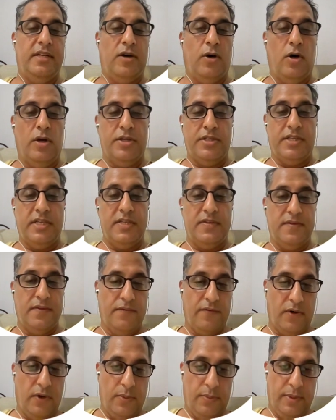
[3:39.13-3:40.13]
or CSV
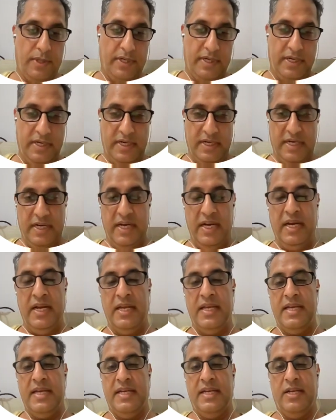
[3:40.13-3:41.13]
format
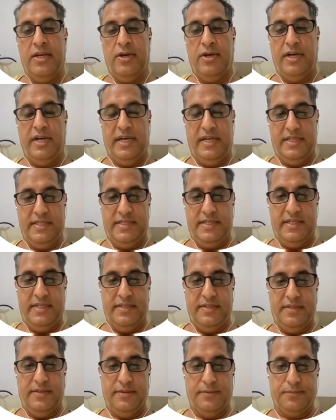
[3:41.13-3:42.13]
in your datasets,